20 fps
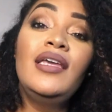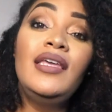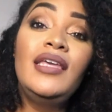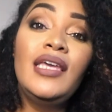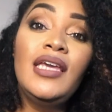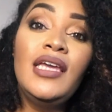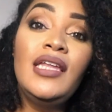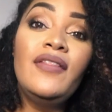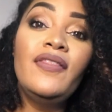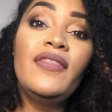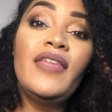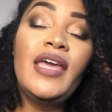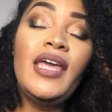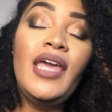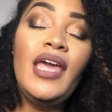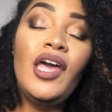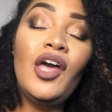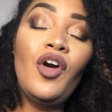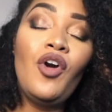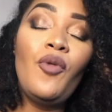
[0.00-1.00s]
Get the
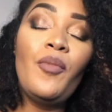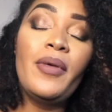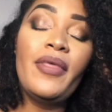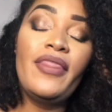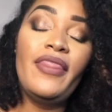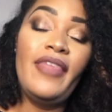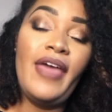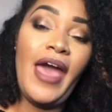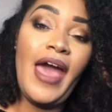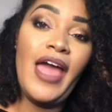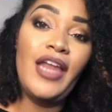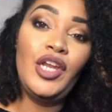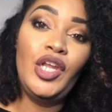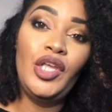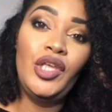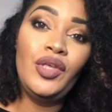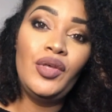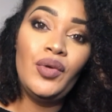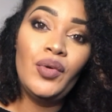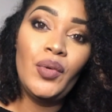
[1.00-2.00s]
help that
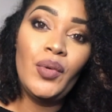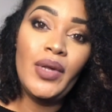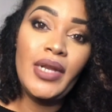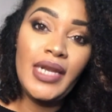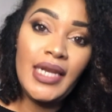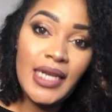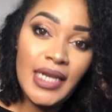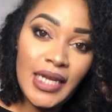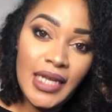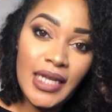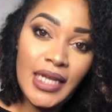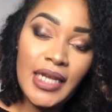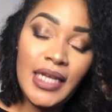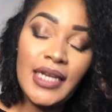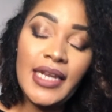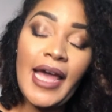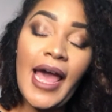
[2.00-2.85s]
you need.